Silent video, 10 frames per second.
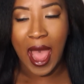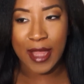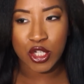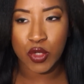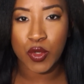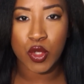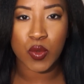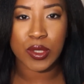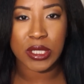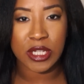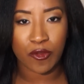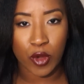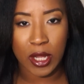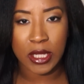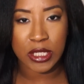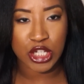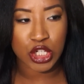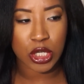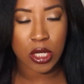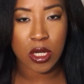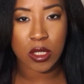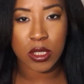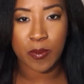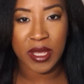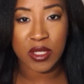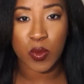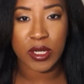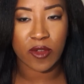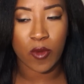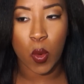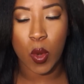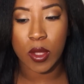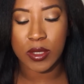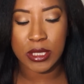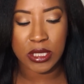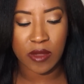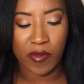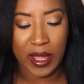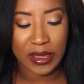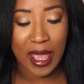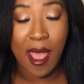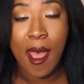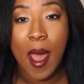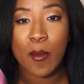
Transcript: I do use different conditioners mixed with different oils and stuff like that.